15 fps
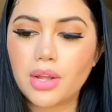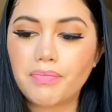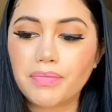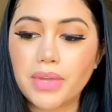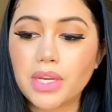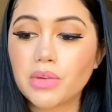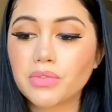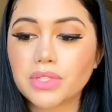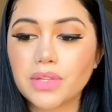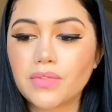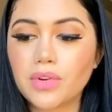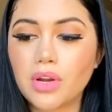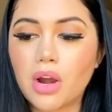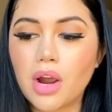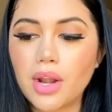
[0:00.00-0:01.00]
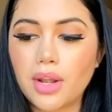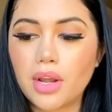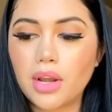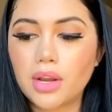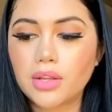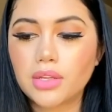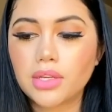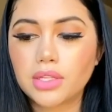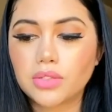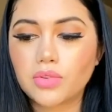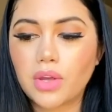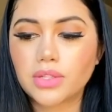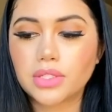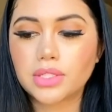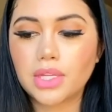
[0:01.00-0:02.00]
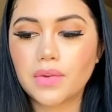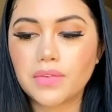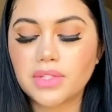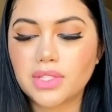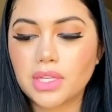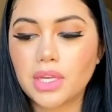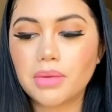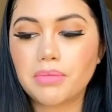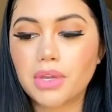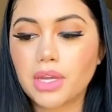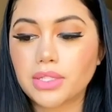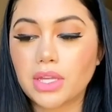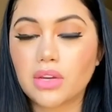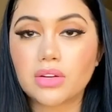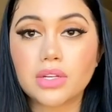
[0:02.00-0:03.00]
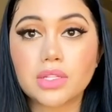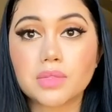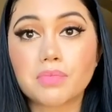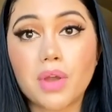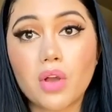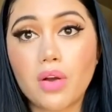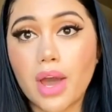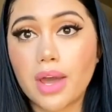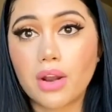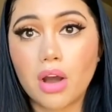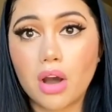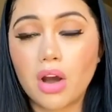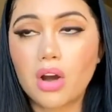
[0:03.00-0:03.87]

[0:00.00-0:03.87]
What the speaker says: And it was even harder in 2017 because I couldn't smile at all.